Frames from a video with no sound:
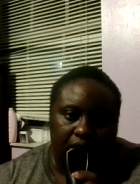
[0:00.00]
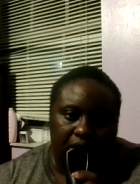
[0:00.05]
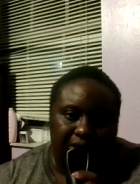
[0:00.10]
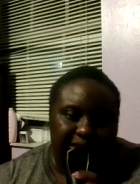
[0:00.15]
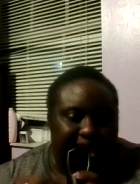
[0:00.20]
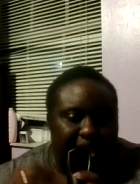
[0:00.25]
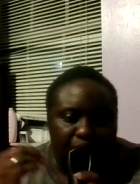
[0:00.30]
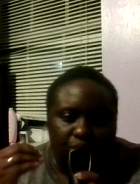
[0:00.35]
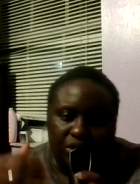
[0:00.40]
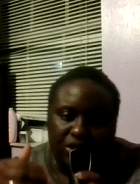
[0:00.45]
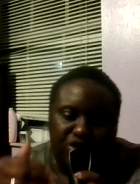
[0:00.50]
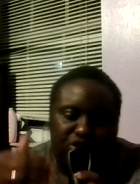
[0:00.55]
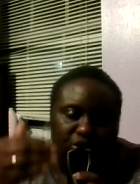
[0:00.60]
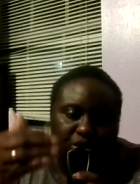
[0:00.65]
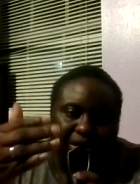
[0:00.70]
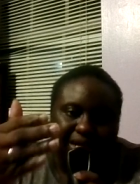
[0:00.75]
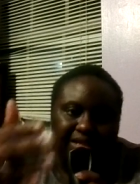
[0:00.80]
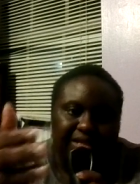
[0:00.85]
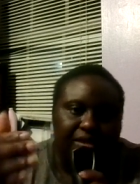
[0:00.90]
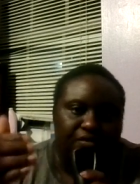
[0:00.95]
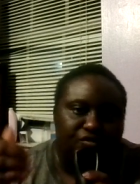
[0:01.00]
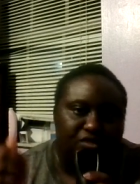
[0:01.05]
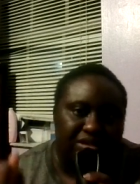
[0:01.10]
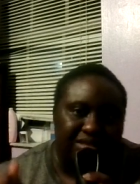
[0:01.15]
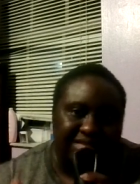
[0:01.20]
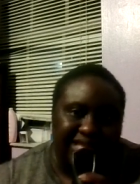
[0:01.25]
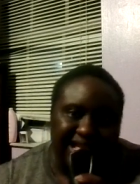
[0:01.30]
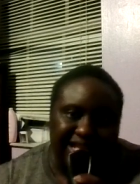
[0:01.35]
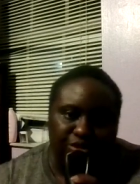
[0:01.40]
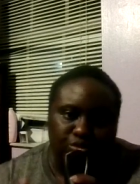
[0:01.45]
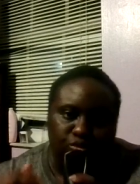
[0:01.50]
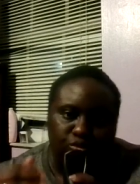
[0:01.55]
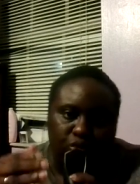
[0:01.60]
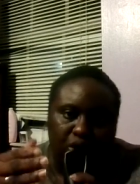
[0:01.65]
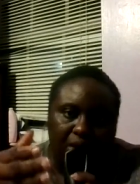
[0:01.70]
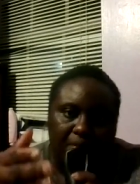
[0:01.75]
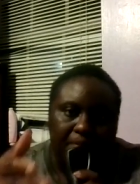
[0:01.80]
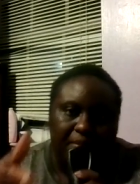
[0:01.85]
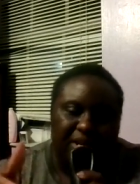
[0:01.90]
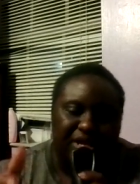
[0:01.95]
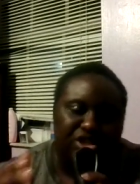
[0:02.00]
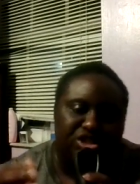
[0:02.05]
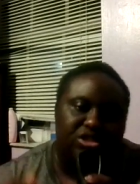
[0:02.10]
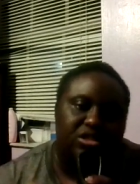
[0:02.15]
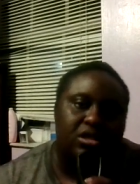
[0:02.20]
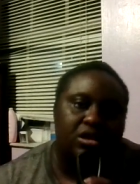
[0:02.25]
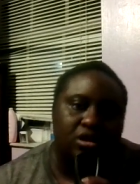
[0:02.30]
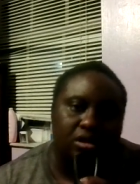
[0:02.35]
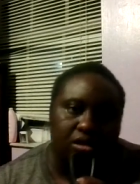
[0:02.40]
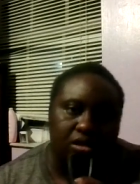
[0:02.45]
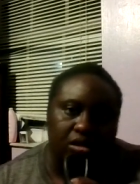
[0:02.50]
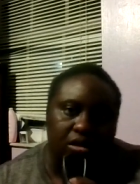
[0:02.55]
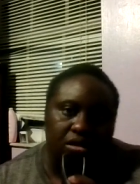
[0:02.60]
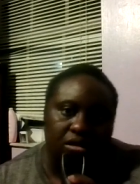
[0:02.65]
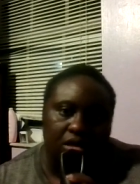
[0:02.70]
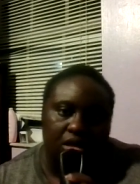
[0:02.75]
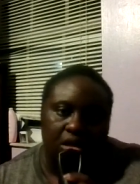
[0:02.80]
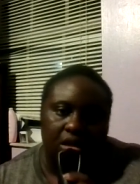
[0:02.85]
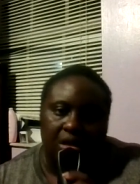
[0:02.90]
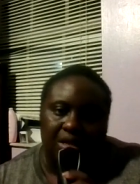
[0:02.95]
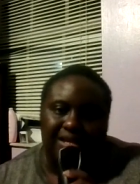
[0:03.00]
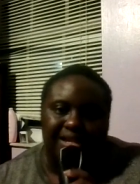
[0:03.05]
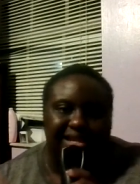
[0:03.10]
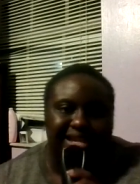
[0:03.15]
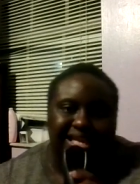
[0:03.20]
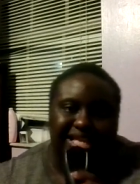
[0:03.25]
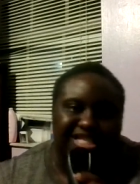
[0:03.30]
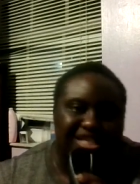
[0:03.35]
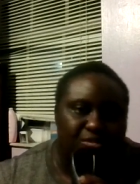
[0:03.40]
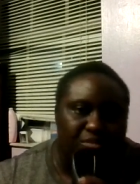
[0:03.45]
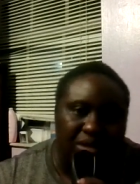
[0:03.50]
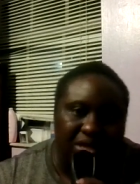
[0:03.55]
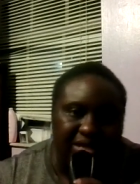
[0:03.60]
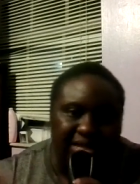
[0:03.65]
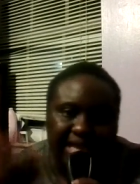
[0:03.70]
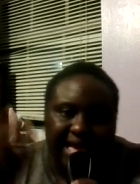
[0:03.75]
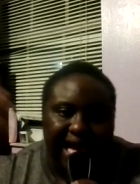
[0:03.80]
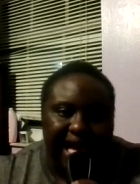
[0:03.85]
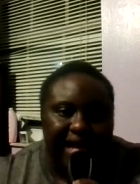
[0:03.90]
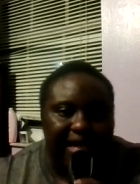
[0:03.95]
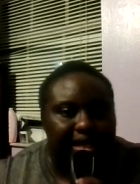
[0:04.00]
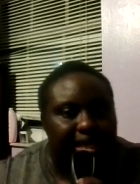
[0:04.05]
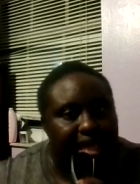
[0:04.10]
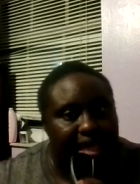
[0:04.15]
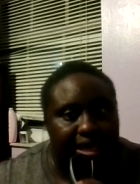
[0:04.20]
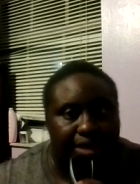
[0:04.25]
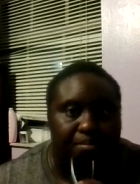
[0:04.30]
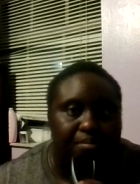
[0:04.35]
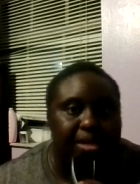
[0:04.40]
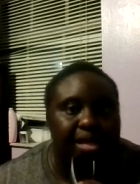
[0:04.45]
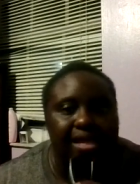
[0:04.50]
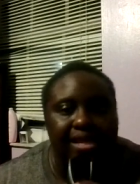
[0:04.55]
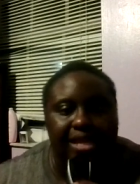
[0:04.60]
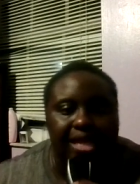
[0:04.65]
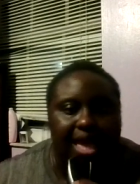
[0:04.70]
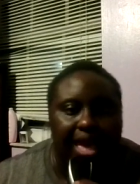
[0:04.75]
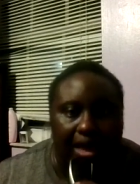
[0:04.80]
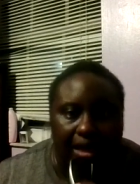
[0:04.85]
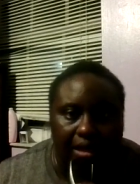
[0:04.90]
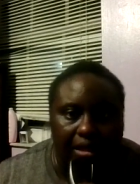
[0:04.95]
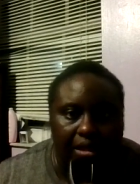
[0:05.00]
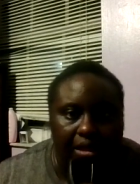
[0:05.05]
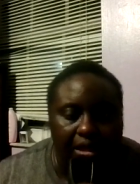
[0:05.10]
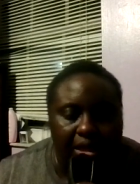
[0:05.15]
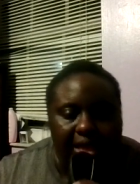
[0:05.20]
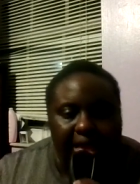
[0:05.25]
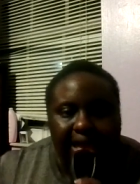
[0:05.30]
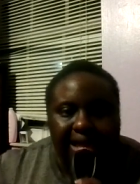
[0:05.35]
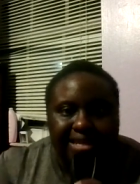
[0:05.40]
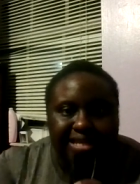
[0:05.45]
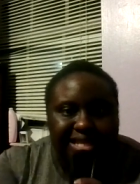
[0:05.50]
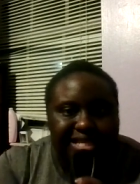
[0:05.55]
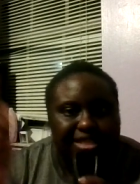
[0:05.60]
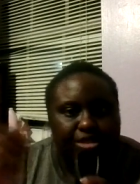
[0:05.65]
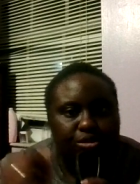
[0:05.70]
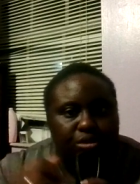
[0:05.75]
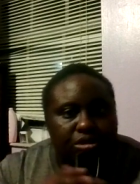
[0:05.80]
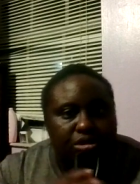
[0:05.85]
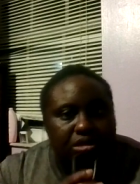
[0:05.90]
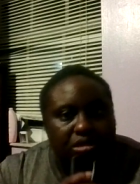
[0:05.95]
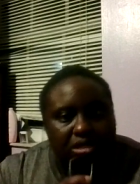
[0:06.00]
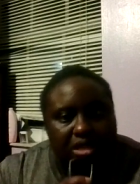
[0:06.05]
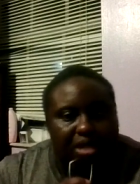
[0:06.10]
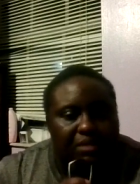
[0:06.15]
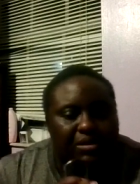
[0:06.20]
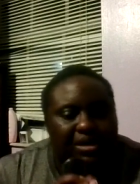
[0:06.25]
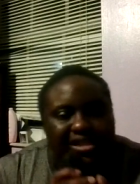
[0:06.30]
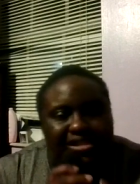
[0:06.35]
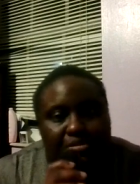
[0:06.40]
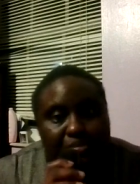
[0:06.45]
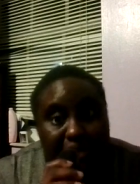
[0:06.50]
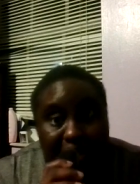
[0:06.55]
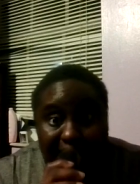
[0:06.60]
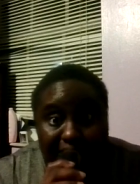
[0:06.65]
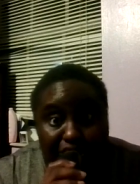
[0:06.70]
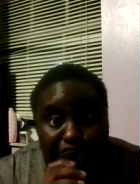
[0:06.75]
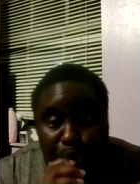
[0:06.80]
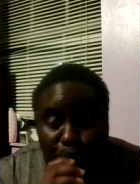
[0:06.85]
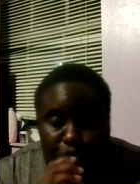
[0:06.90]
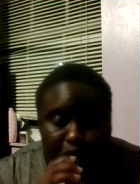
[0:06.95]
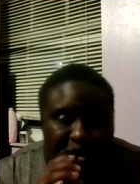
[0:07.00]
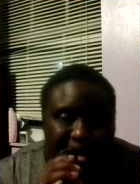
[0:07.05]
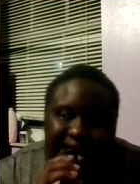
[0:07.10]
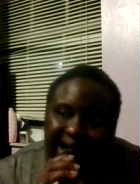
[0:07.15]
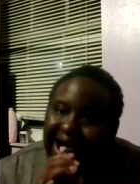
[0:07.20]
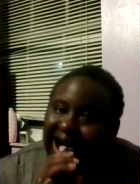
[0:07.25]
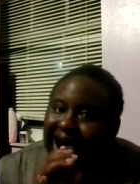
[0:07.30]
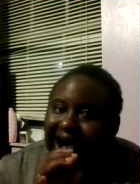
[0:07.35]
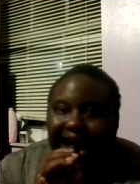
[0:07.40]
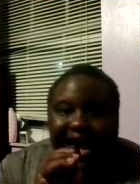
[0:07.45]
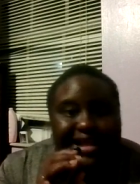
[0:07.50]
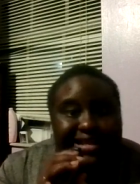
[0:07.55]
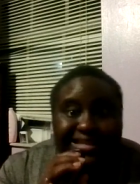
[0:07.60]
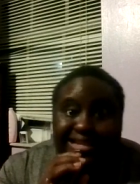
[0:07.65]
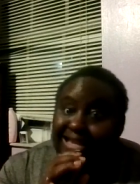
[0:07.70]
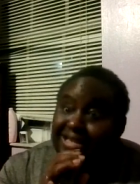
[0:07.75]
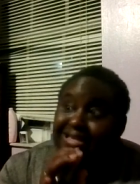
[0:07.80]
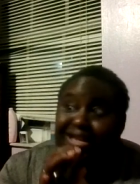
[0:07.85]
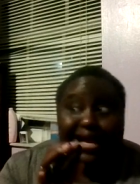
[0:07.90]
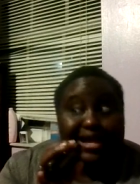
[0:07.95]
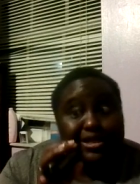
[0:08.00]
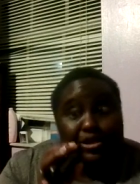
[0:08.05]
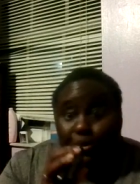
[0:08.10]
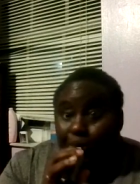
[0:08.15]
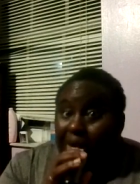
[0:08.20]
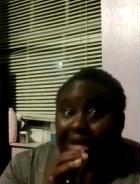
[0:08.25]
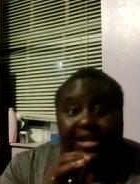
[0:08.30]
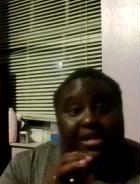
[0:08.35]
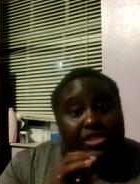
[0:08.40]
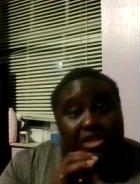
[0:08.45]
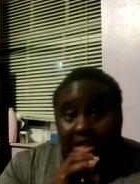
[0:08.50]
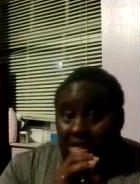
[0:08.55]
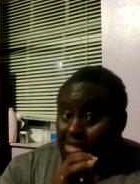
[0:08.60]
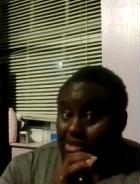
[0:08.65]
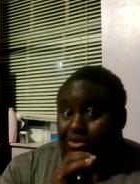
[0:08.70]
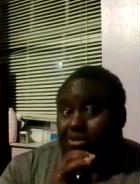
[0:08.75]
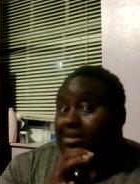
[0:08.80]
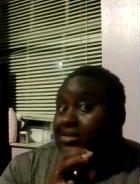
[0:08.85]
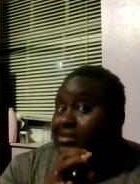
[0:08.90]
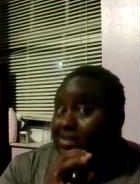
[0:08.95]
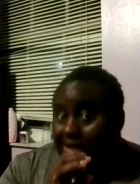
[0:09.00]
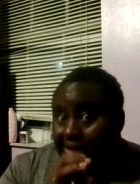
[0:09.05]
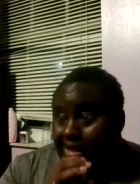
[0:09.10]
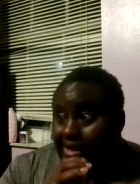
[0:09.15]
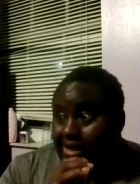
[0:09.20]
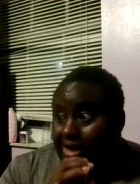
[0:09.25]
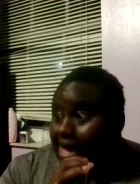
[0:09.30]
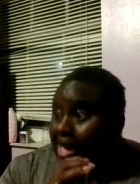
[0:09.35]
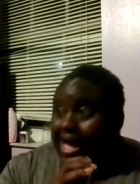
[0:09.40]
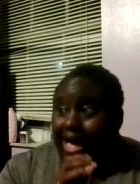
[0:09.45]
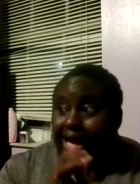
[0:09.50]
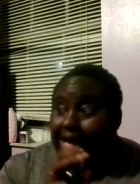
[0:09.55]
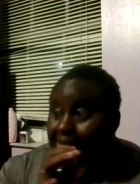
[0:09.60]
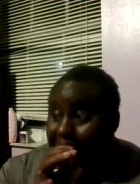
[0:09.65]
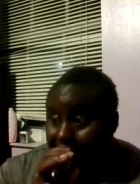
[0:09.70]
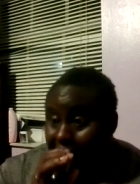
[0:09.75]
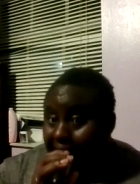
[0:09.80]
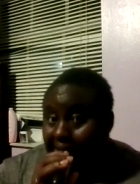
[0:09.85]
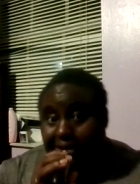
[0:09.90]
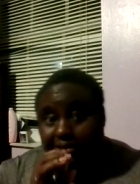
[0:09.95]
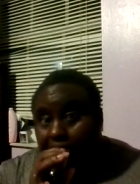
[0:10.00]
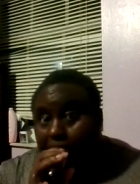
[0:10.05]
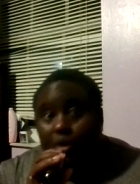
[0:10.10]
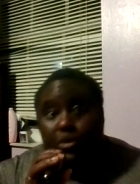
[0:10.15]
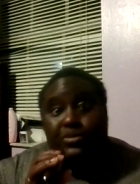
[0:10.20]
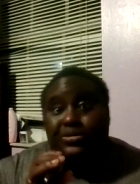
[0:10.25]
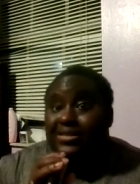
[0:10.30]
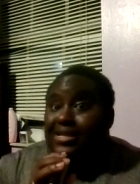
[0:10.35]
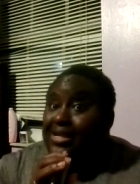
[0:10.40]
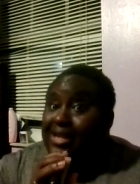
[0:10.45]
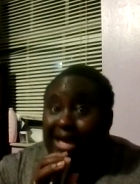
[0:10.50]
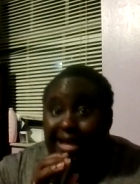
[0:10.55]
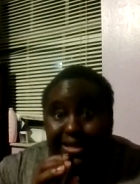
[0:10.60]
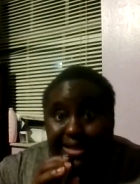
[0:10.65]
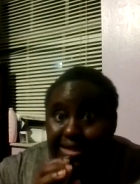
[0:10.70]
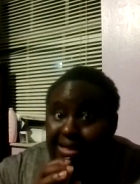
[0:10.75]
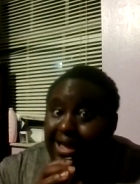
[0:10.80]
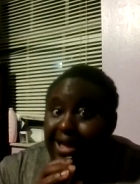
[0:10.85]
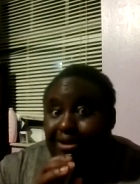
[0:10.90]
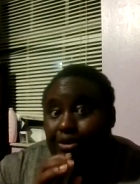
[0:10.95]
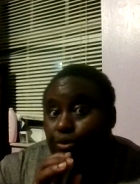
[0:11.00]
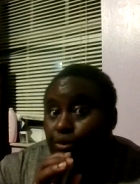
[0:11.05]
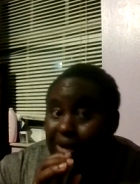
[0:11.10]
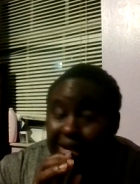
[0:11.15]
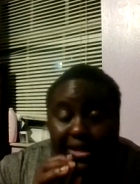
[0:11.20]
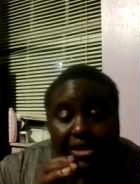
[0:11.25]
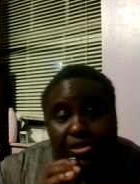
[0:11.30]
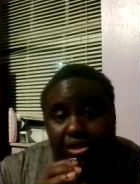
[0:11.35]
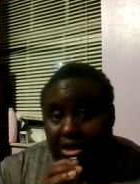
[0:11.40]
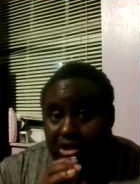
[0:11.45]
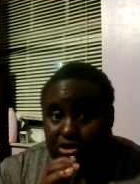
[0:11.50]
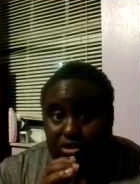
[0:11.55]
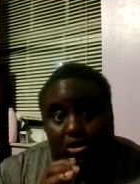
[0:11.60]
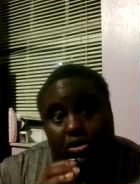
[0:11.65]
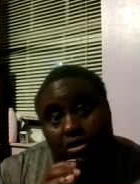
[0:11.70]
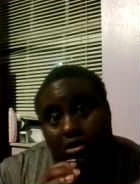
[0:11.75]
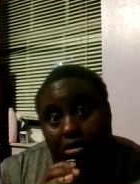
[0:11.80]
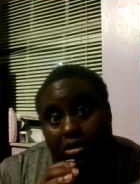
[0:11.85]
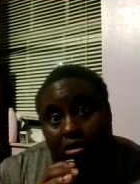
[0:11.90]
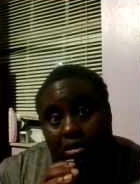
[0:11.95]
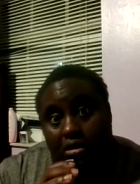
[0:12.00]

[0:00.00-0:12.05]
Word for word: They will show you a different size. One minute they're good, the next minute they act like a maniac. And that's what she did. Because to be honest with you, I did not do anything to this lady. And God knows that I did not do anything to her.